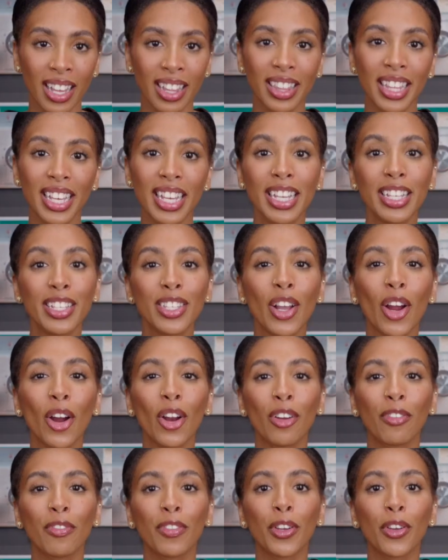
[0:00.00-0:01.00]
These are
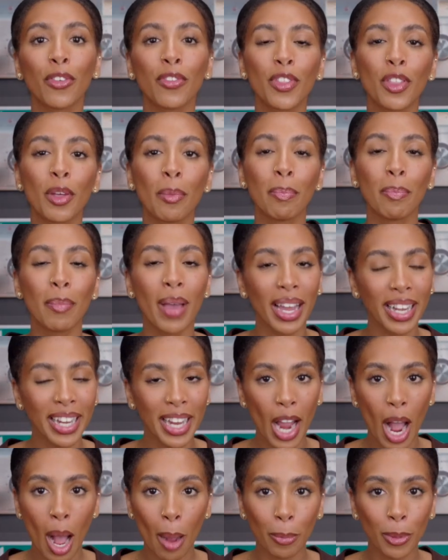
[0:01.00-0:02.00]
a few of the
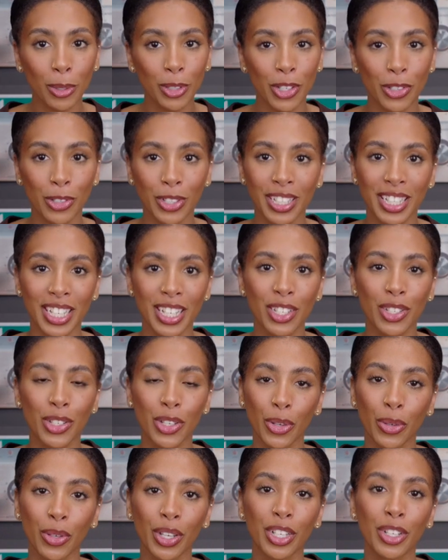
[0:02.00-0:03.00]
many opportunities
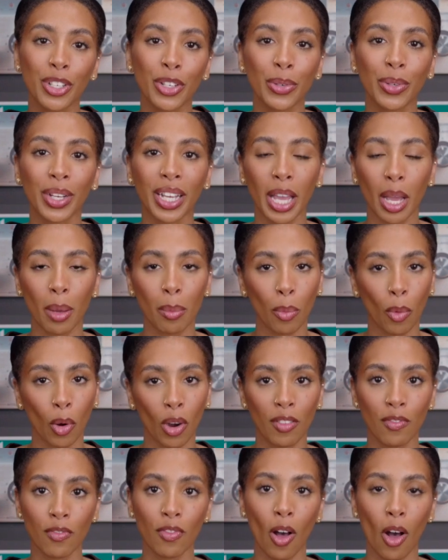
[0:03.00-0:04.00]
you can do to get more
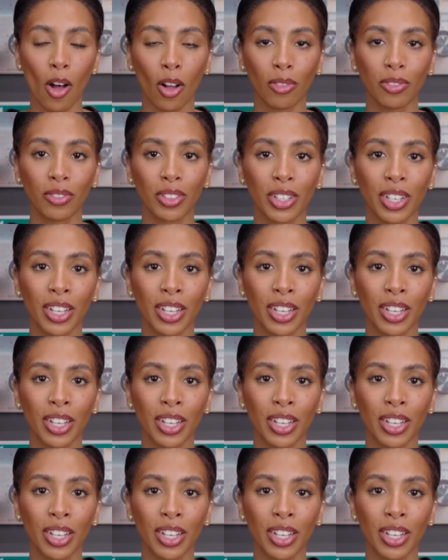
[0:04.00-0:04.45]
involved.